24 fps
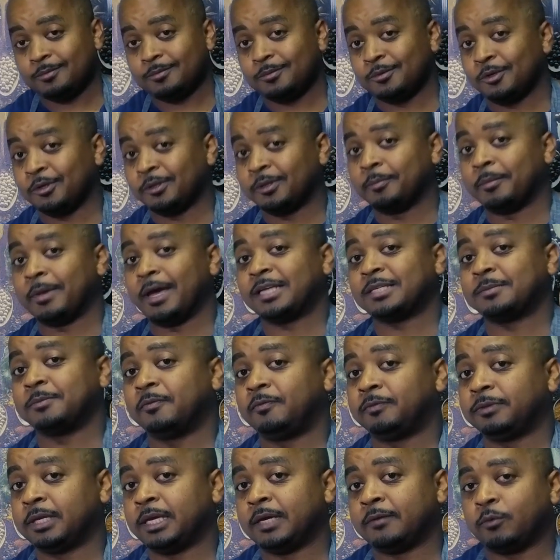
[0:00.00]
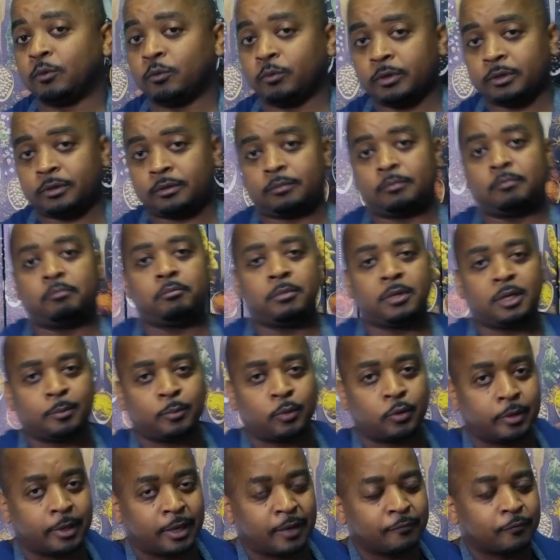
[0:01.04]
you get the maximum flavor with
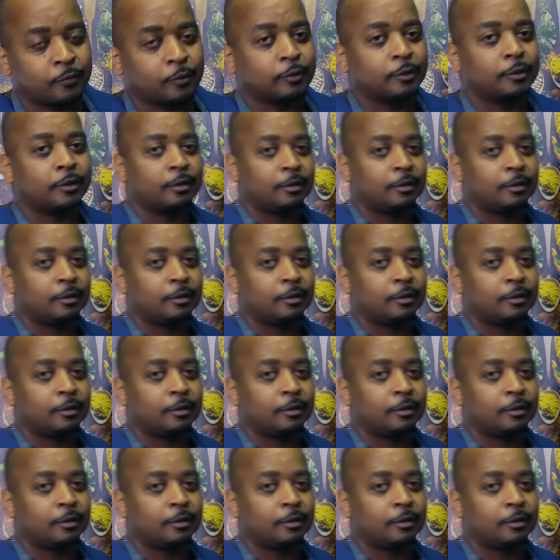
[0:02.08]
minimal effort.